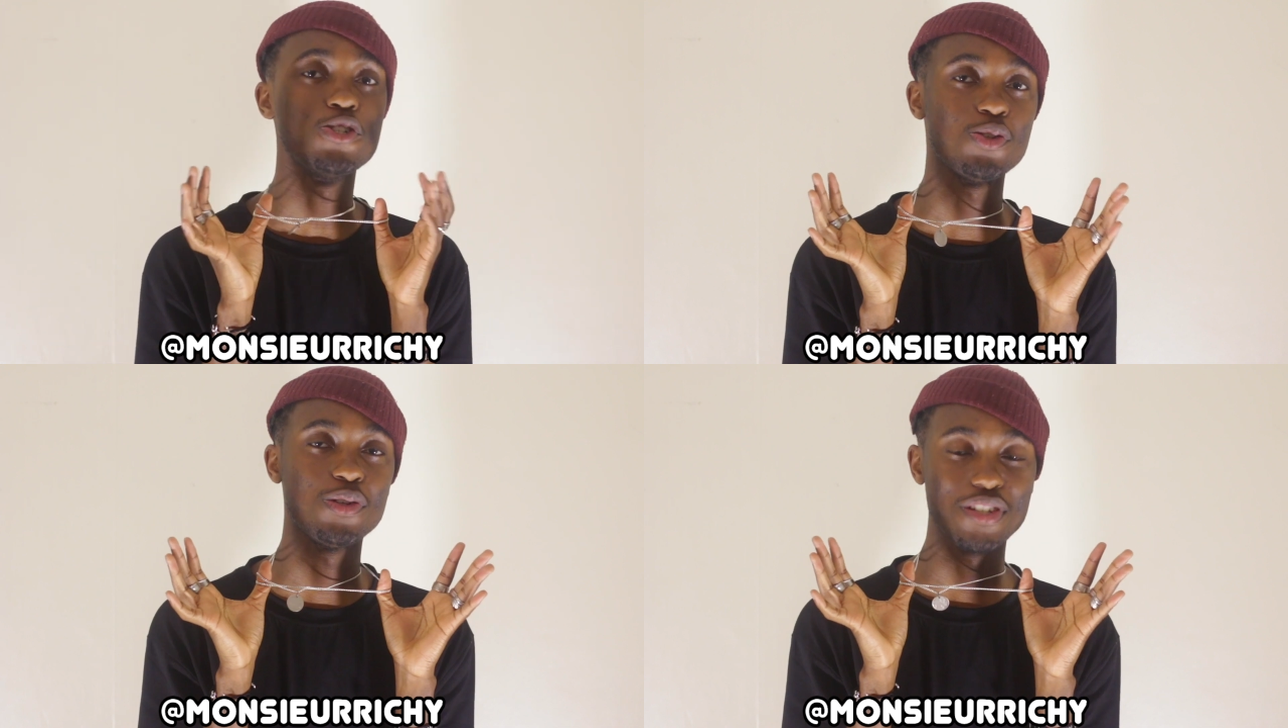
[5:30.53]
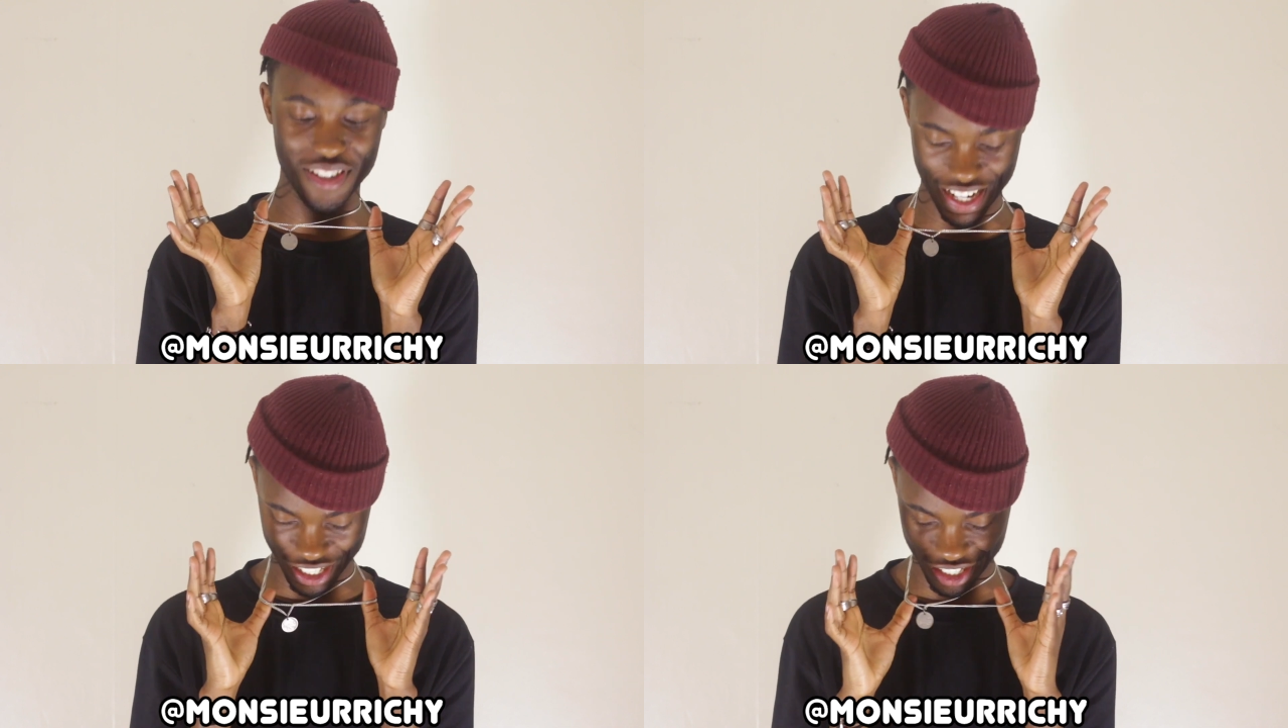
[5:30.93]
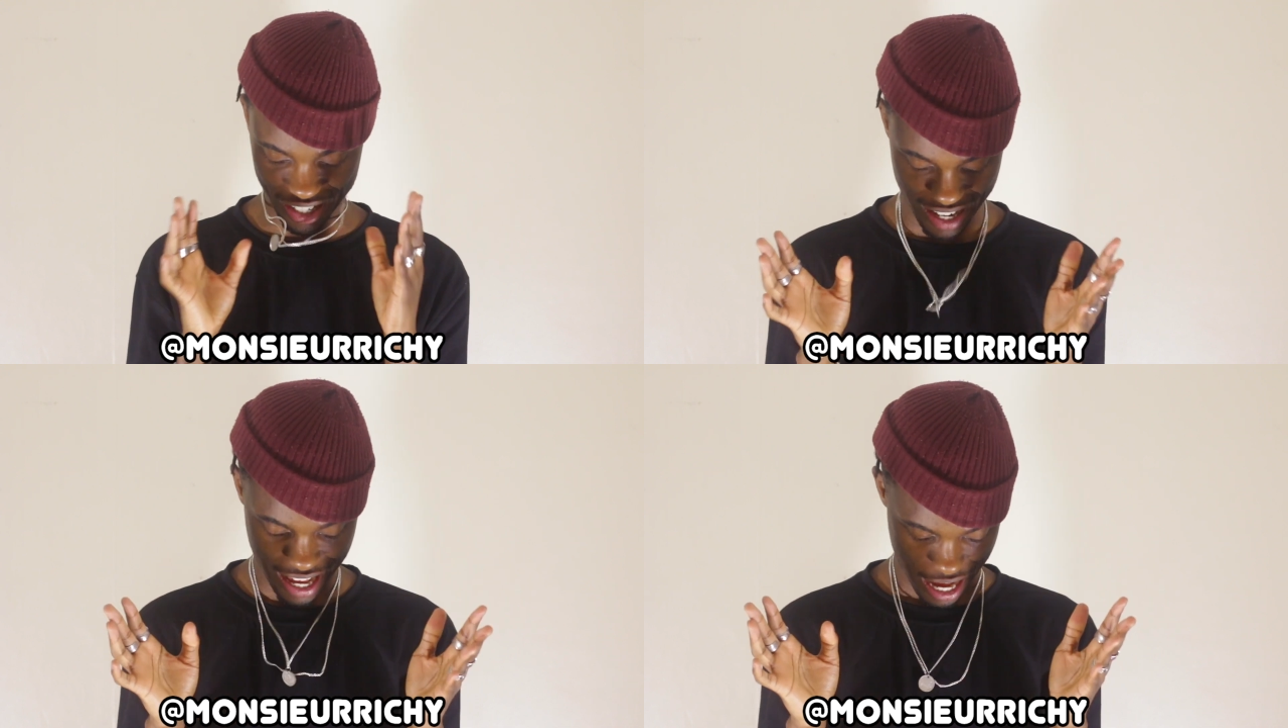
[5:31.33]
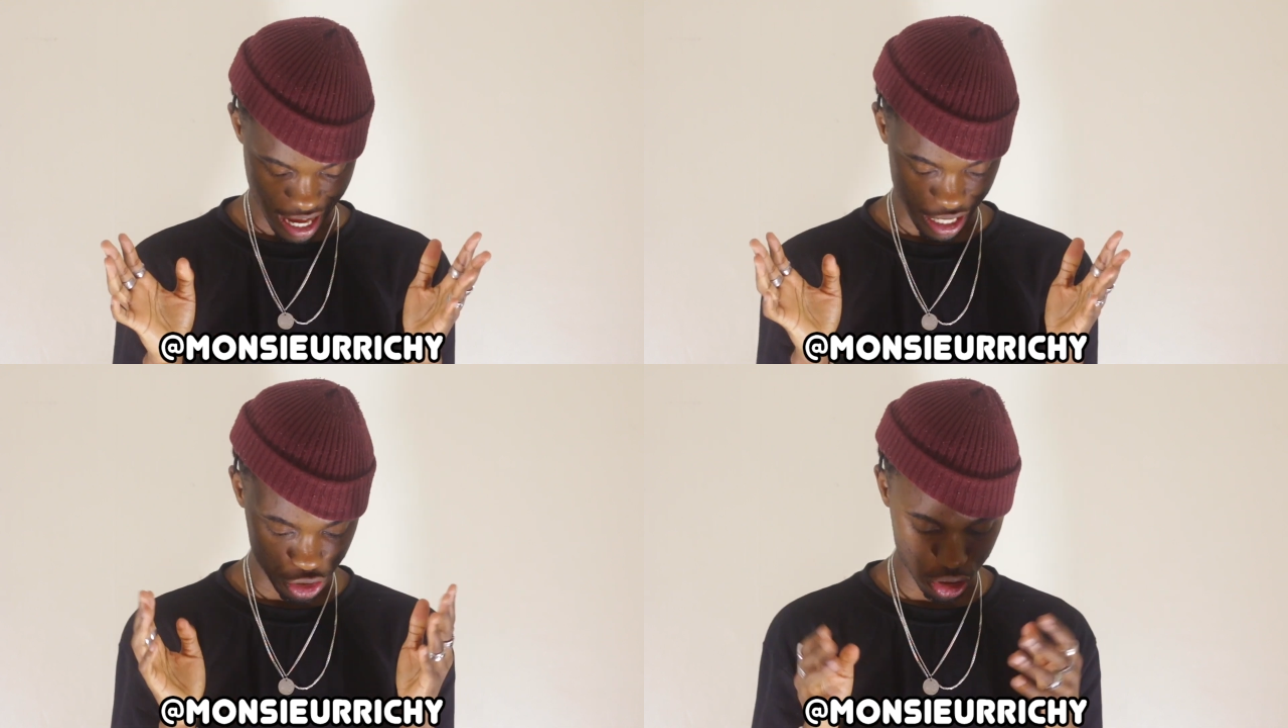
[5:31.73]
jewelry collection
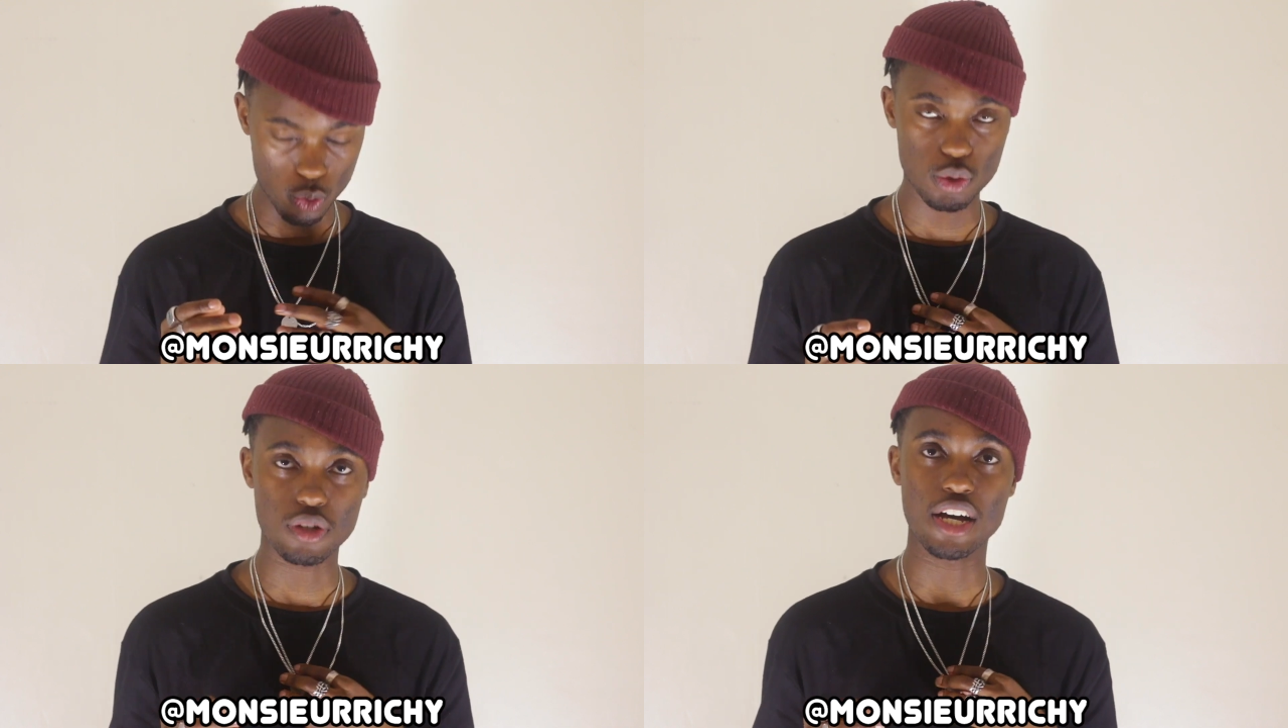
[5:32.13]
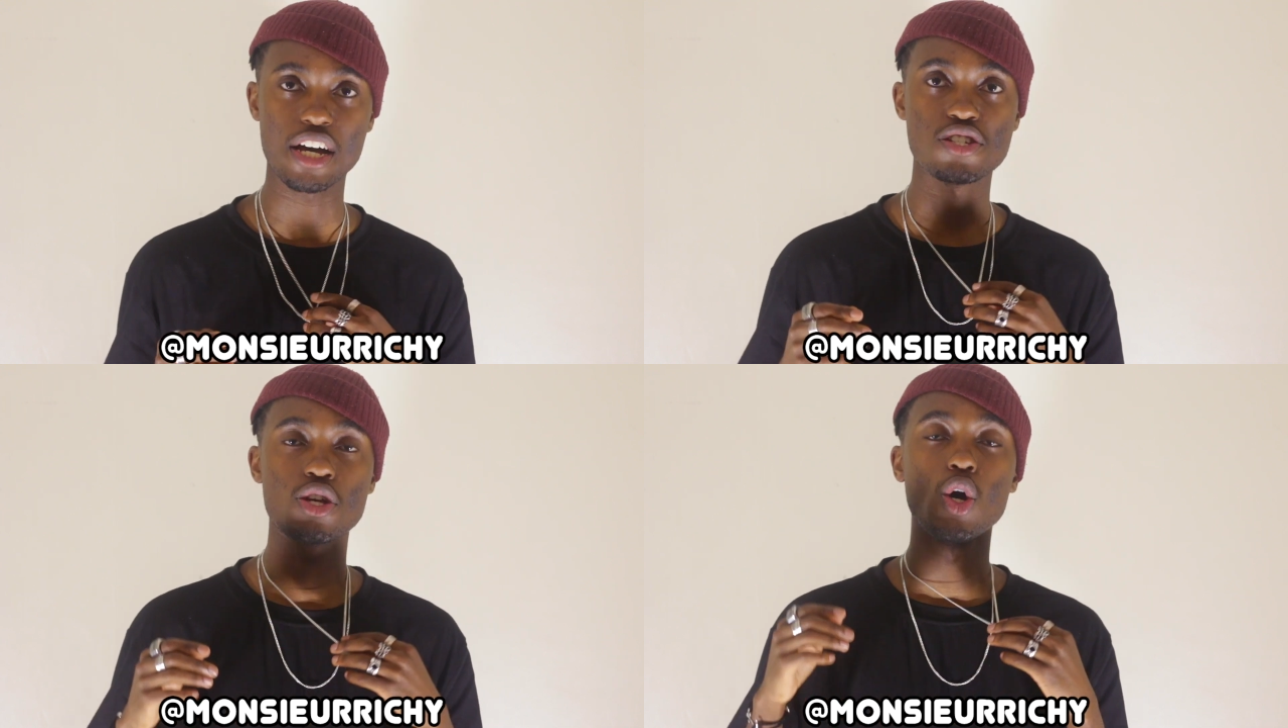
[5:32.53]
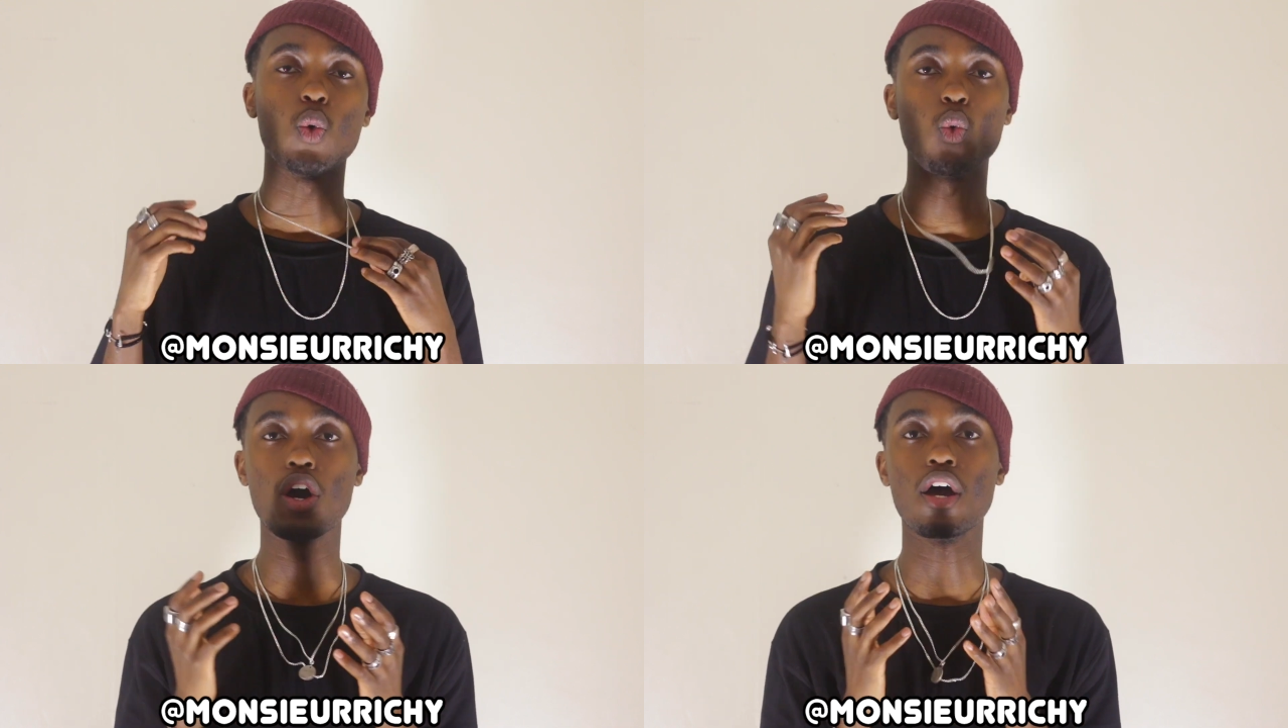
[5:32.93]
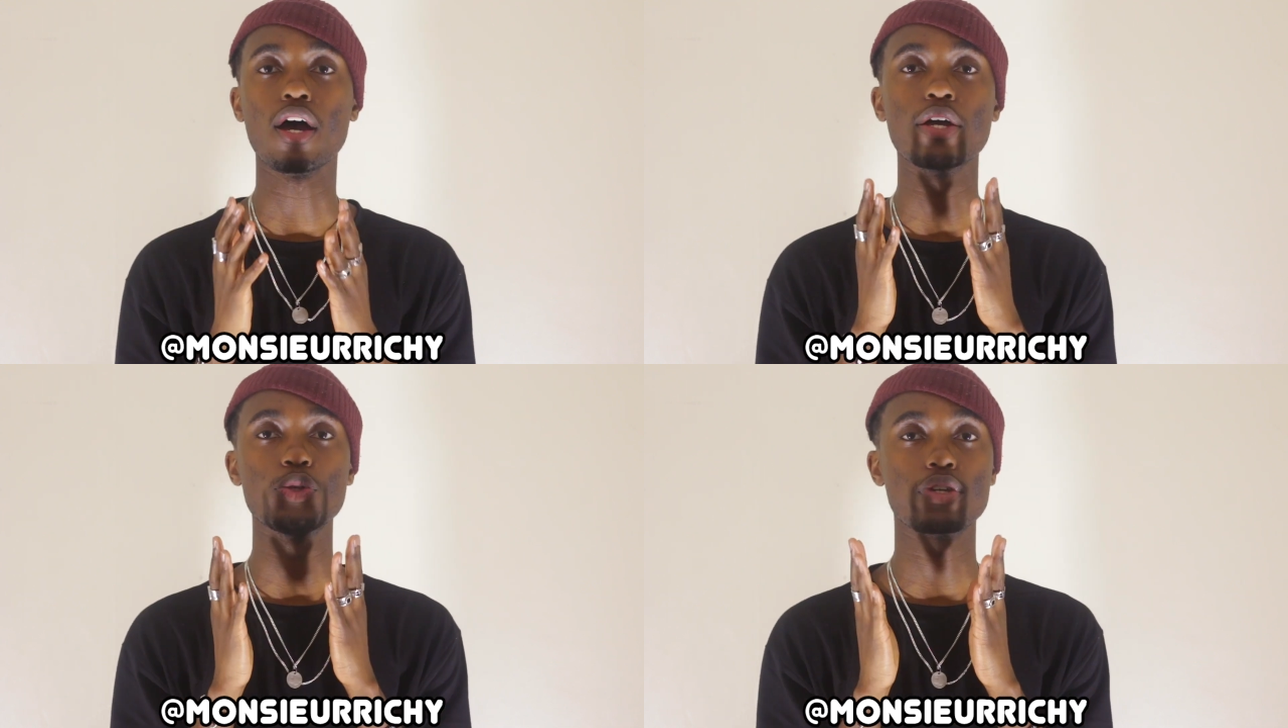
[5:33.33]
and show you guys
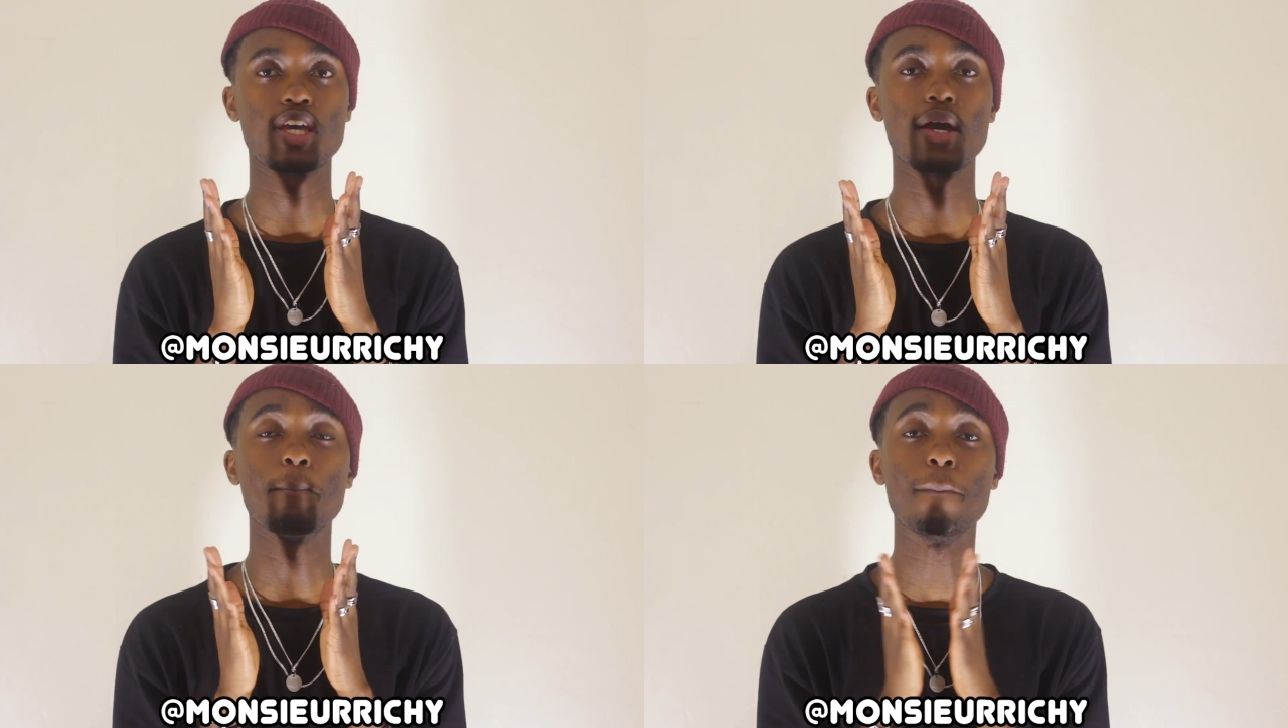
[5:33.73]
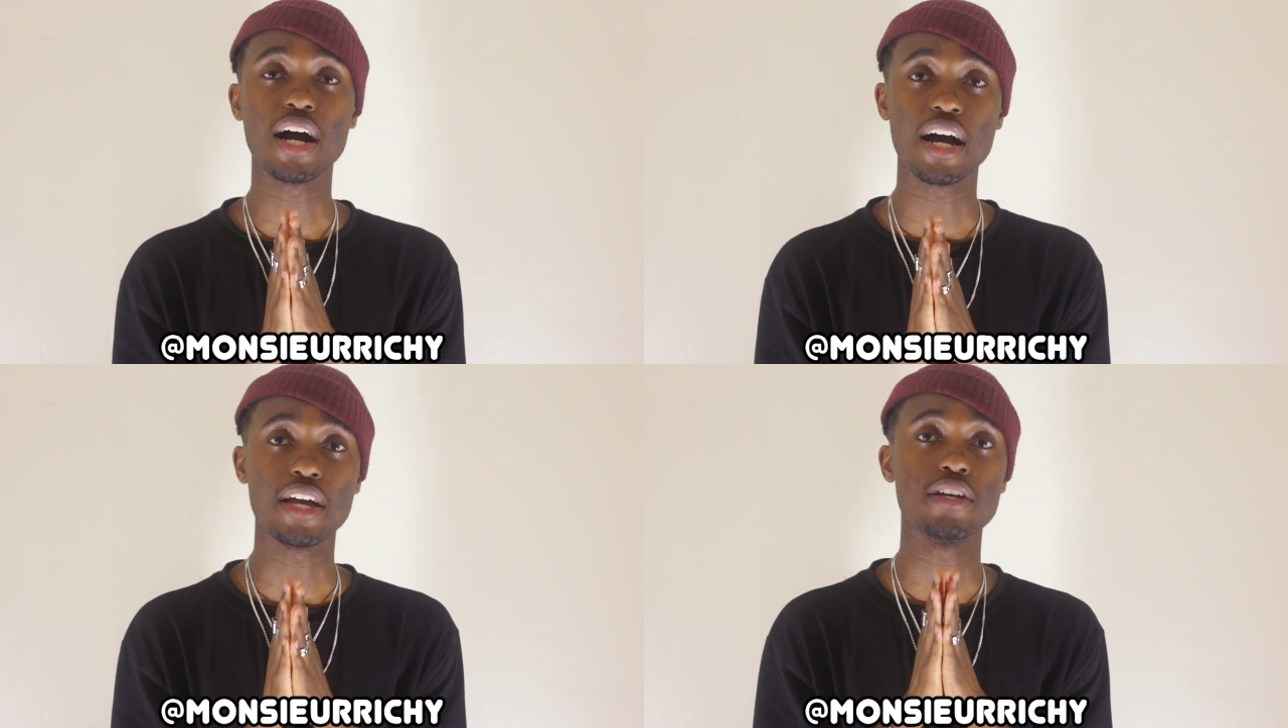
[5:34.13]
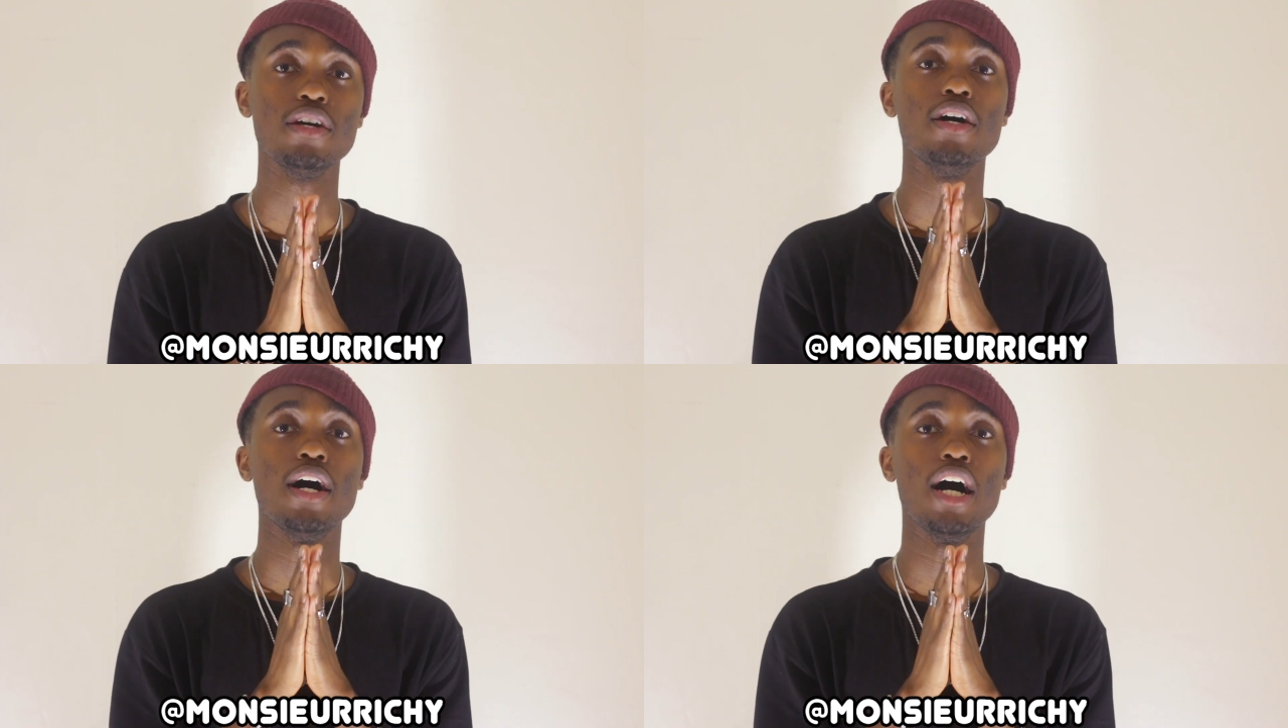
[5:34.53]
where you can buy